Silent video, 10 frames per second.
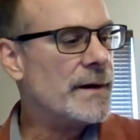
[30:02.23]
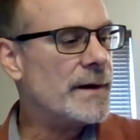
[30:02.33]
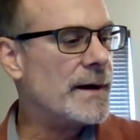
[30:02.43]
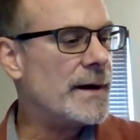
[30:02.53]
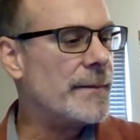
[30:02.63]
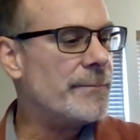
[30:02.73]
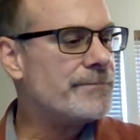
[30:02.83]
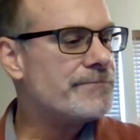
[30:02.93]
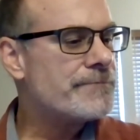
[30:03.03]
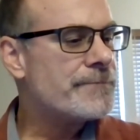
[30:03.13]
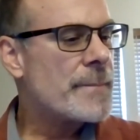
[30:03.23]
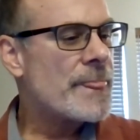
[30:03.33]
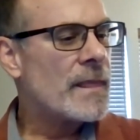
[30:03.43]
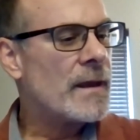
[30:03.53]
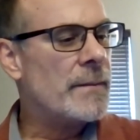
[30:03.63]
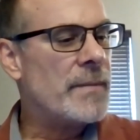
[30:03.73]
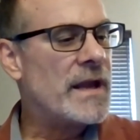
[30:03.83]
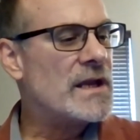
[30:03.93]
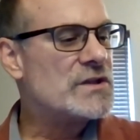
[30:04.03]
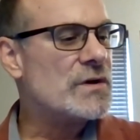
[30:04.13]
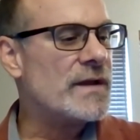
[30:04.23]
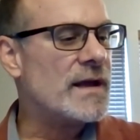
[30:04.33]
And making sure